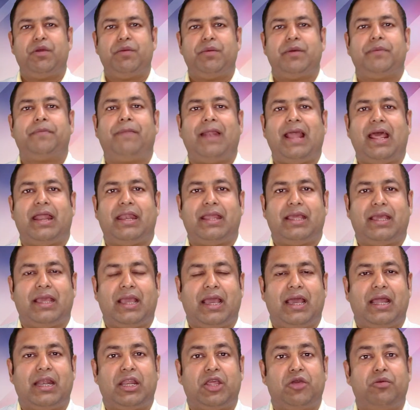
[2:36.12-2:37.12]
You may be
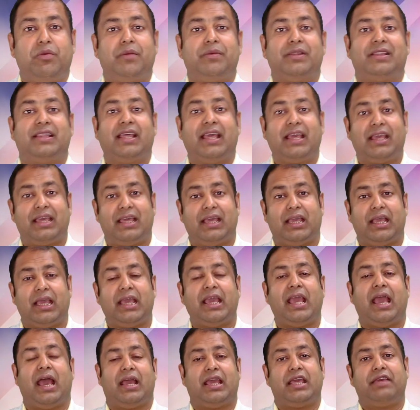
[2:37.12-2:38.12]
planning and you may be
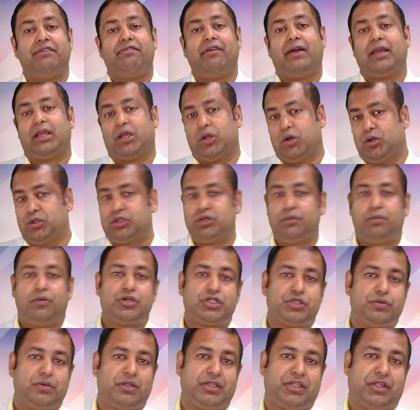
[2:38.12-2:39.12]
thinking, yeah, if I go to
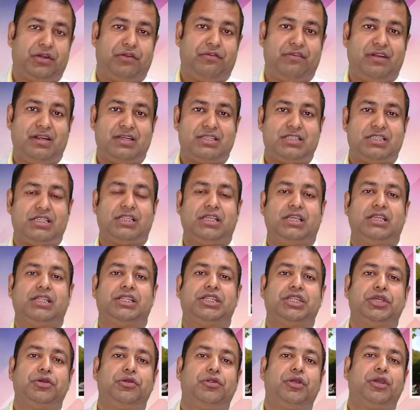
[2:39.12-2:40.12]
Portsmouth
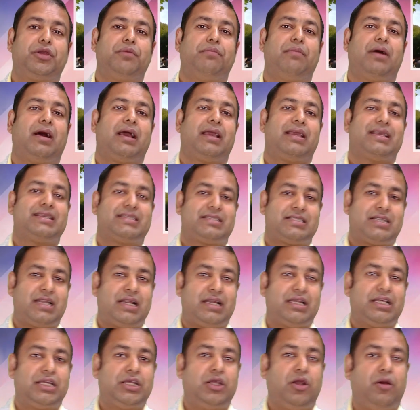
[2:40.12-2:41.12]
University during my
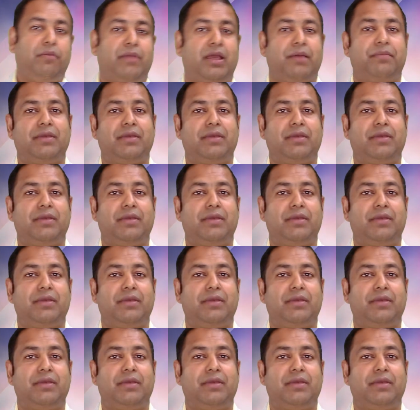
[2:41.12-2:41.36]
study,